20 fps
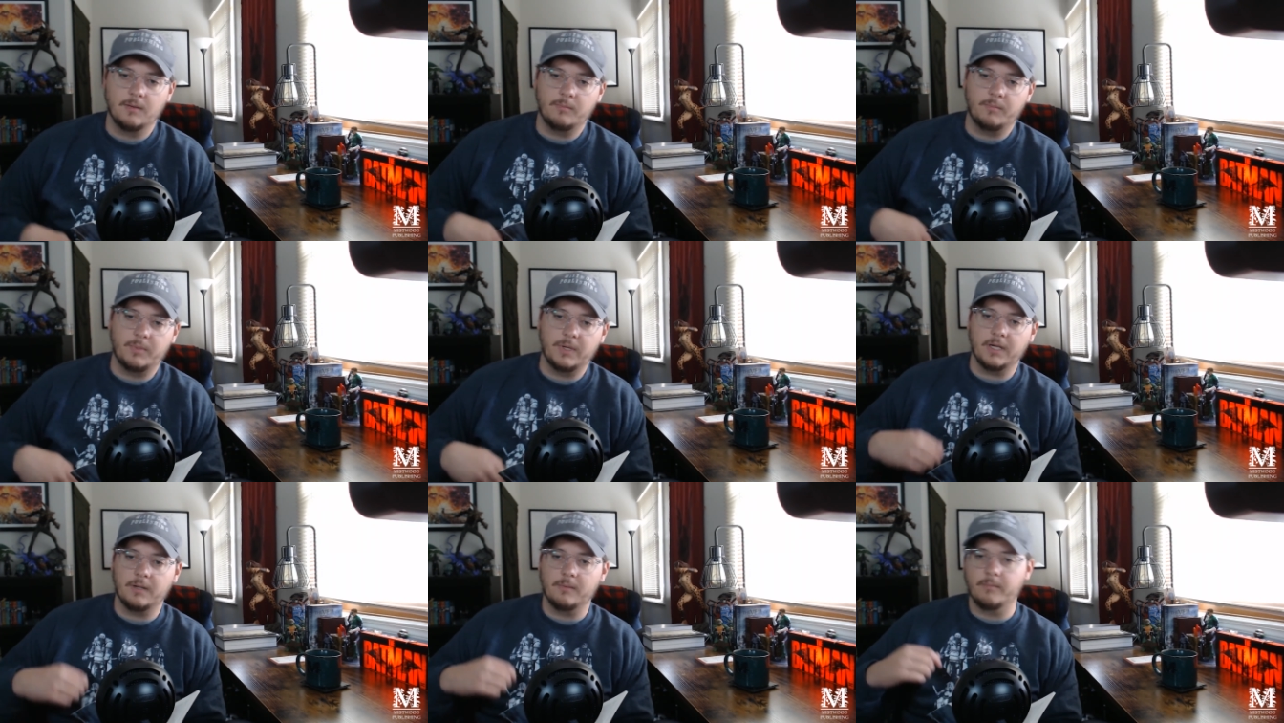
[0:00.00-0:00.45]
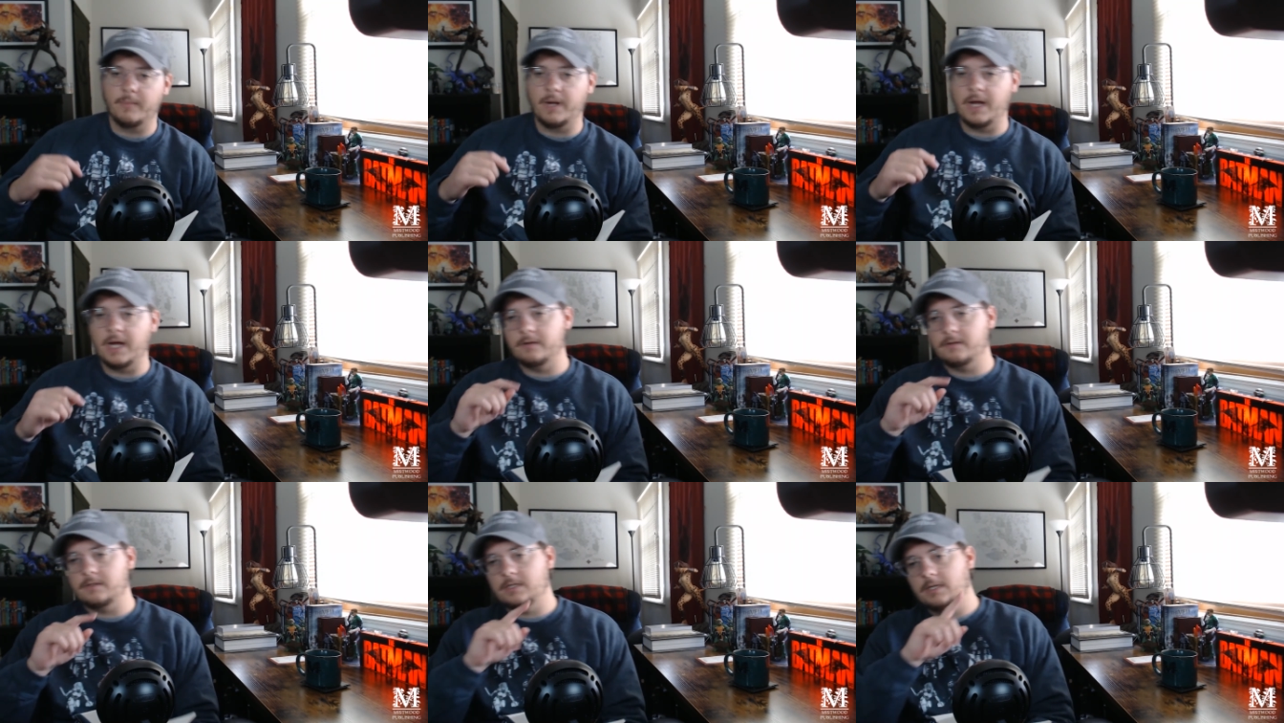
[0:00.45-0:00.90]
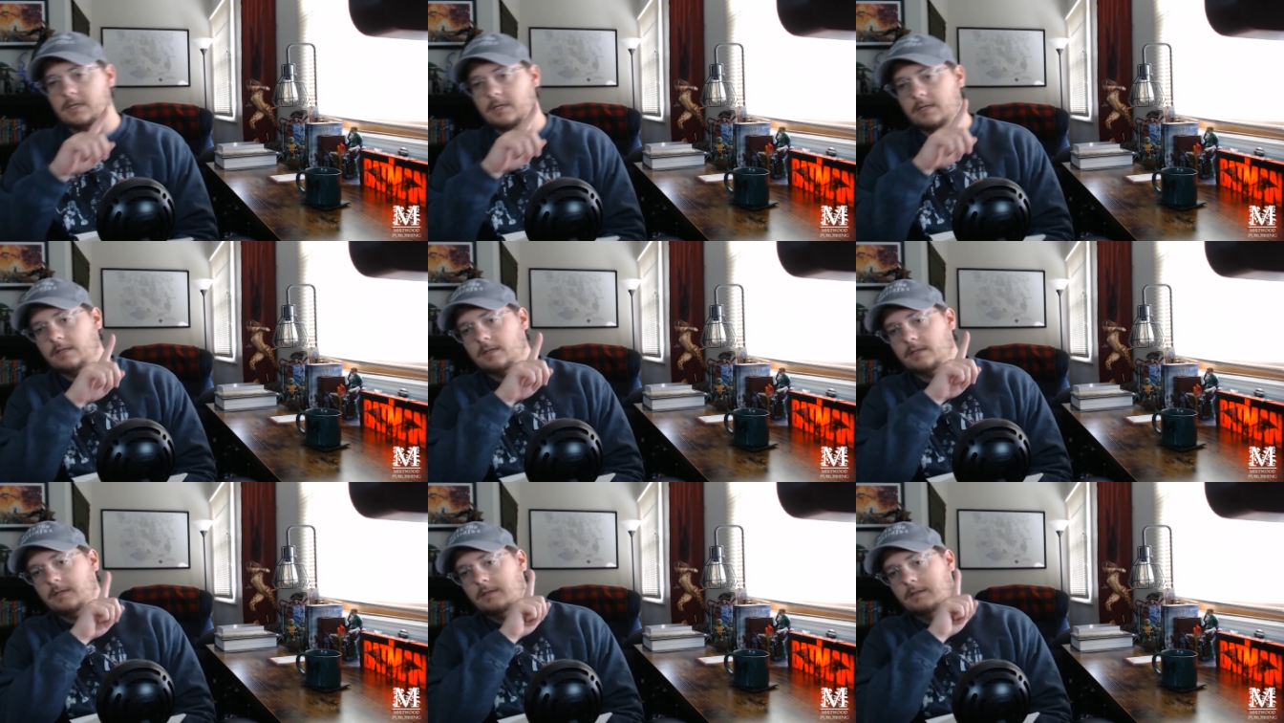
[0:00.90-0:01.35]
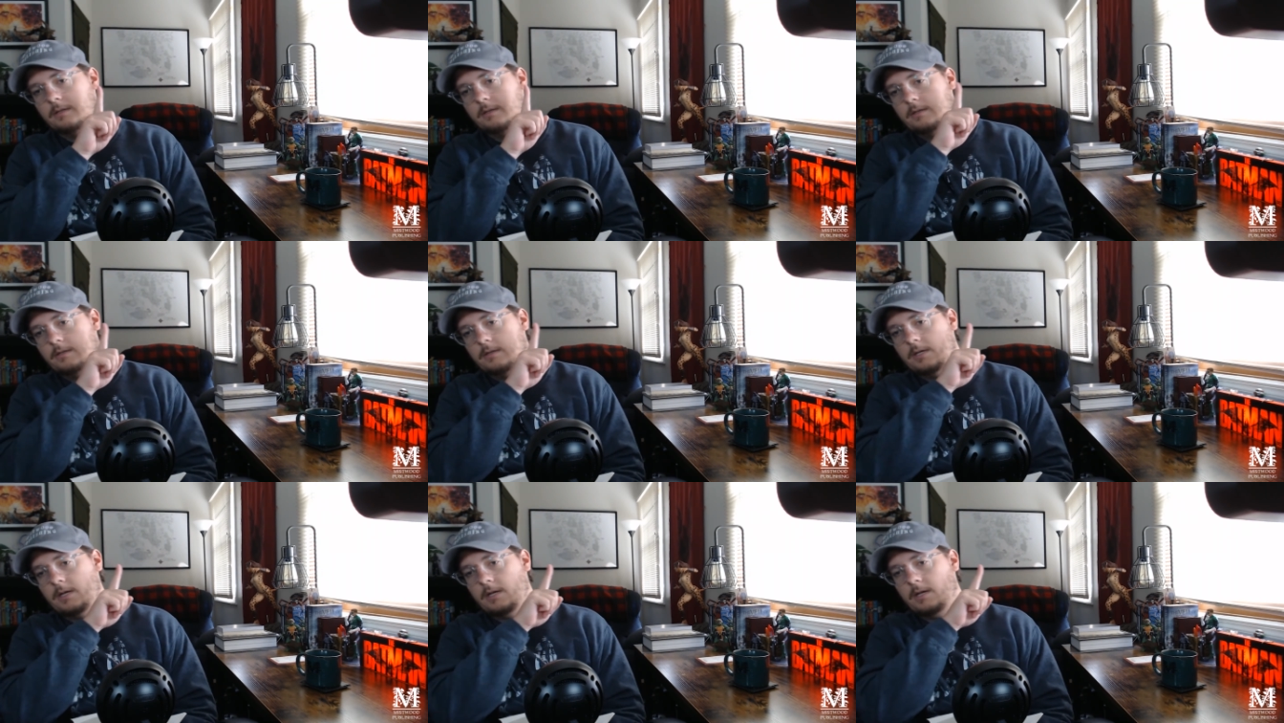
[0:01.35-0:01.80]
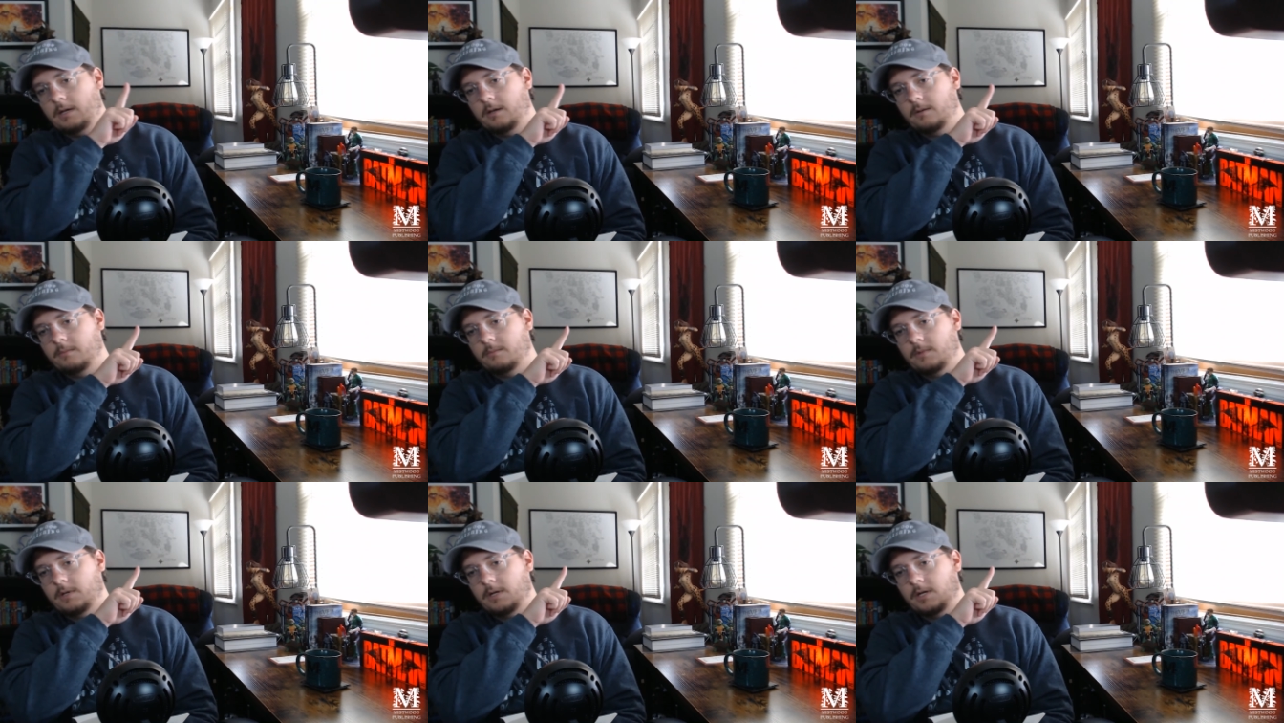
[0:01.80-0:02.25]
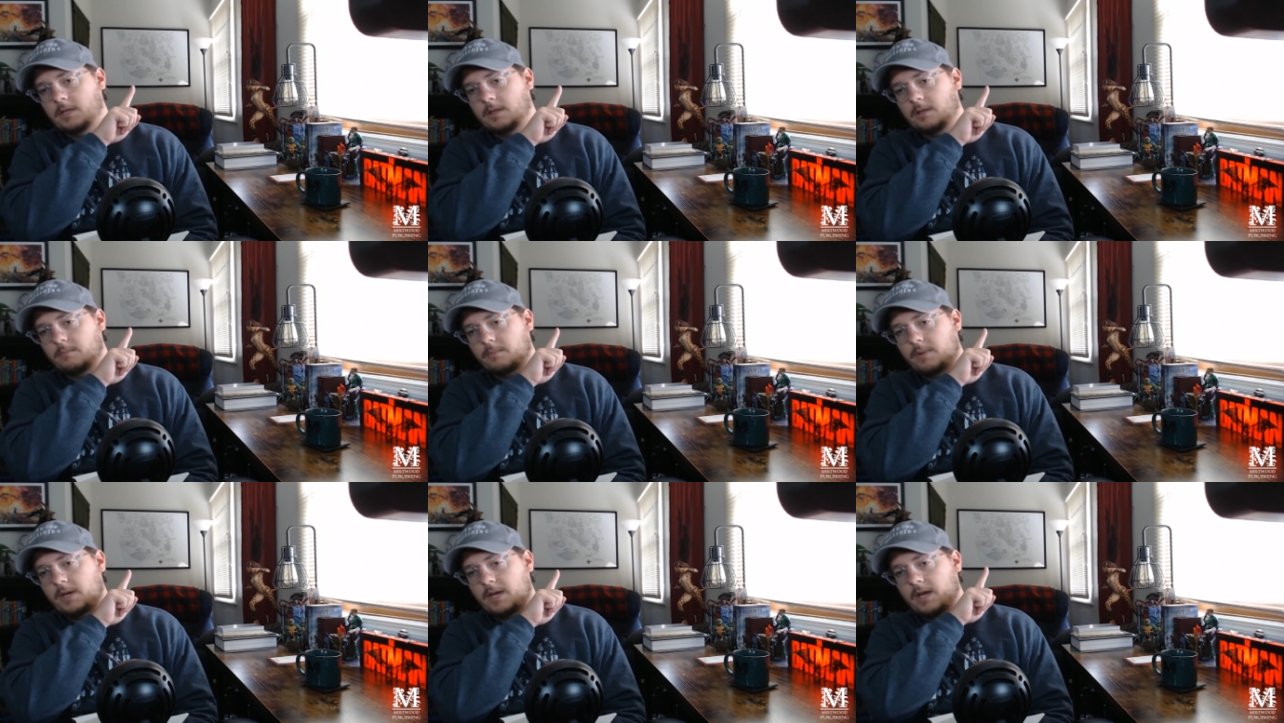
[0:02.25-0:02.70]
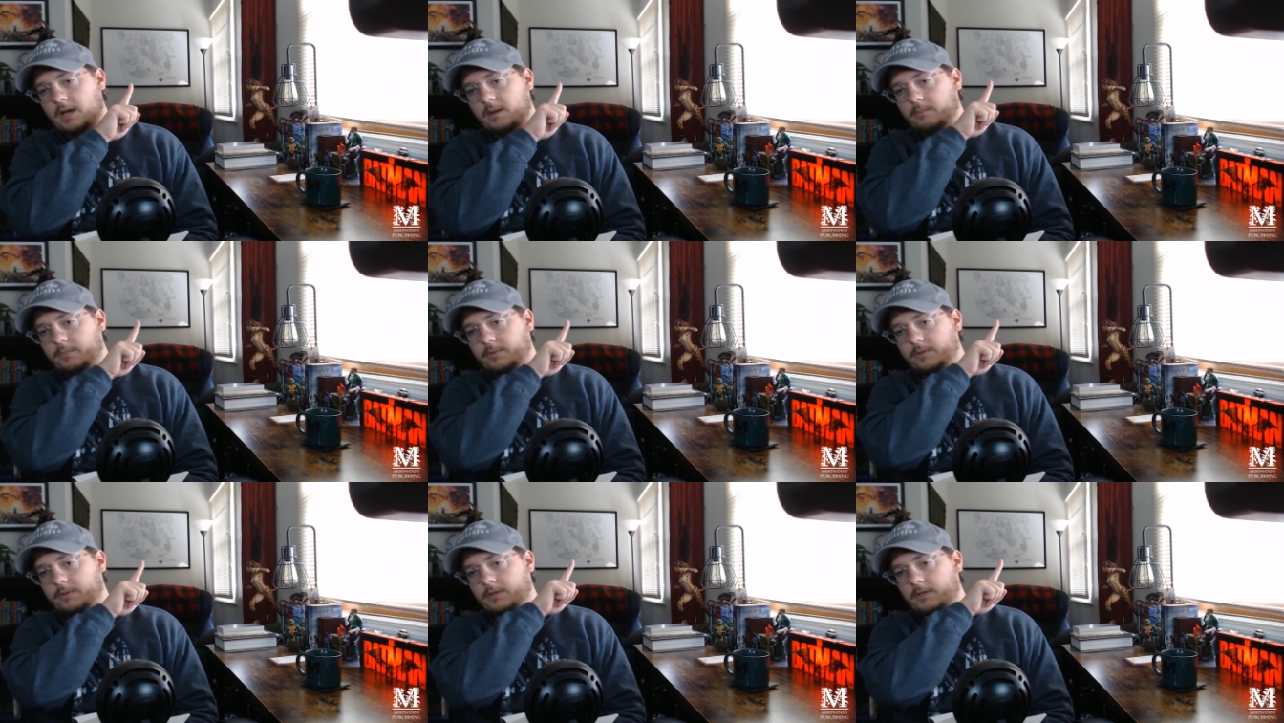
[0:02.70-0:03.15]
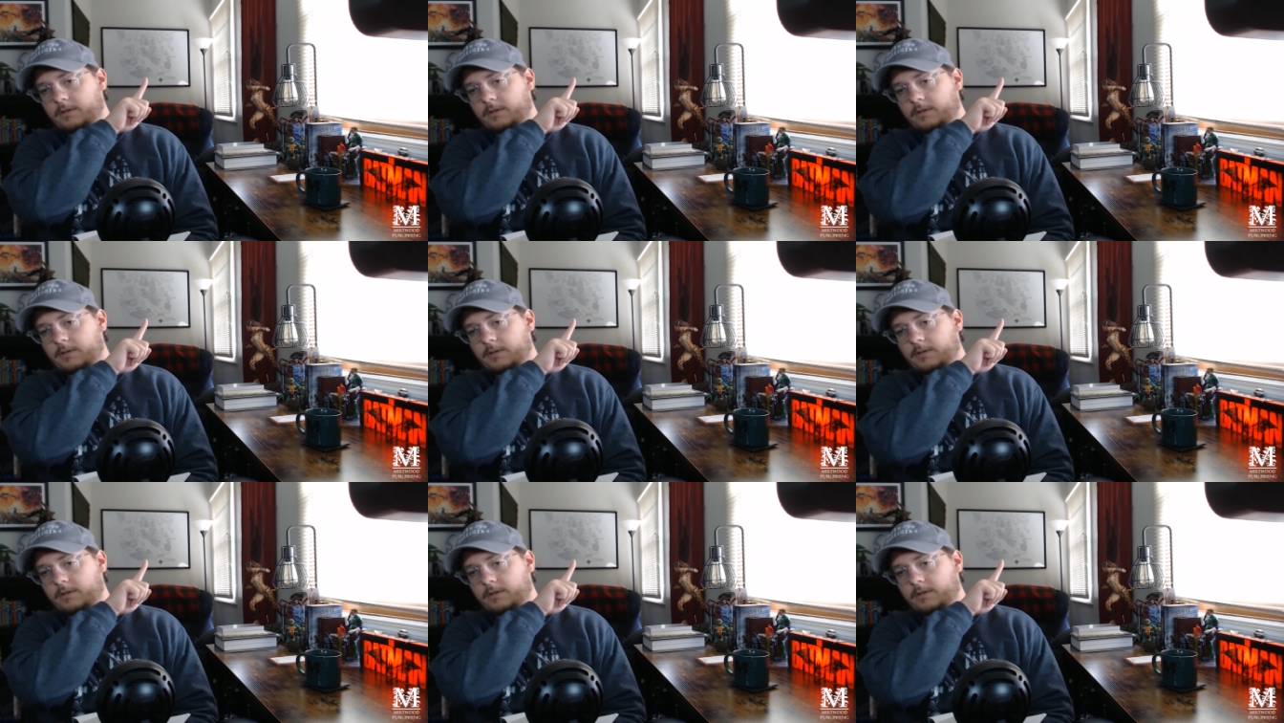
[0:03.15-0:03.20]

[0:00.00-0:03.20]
big mountain um, on the map.